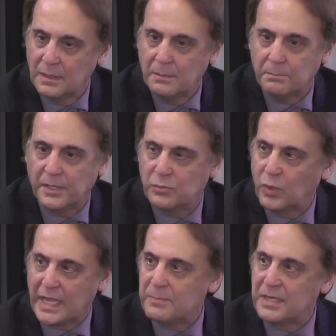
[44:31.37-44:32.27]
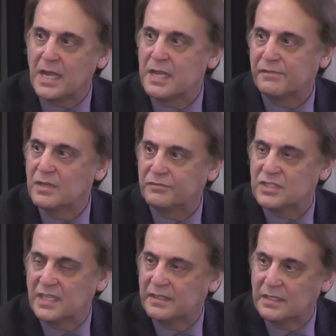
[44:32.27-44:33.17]
But will I be naive enough to
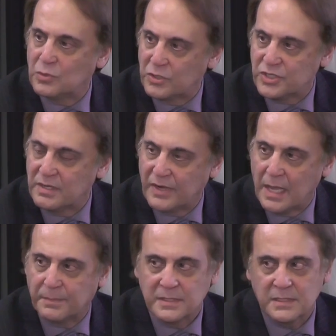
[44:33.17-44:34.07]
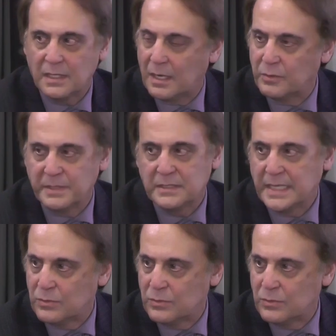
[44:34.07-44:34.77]
say that torture never happens? I would be dead wrong.